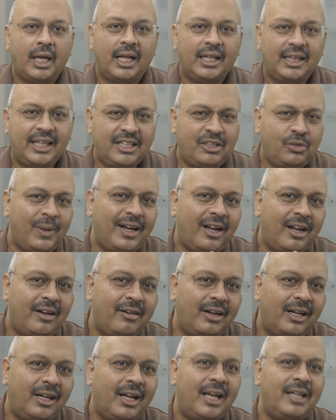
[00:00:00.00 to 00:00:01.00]
That's when I
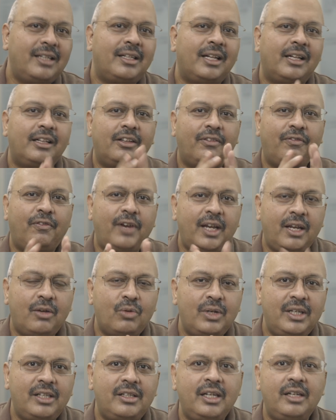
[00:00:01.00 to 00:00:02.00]
realized that the
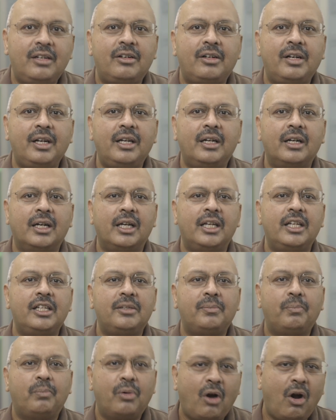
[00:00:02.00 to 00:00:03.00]
frequency trigger is
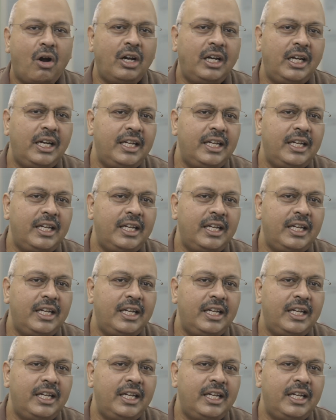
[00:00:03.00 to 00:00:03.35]
broadly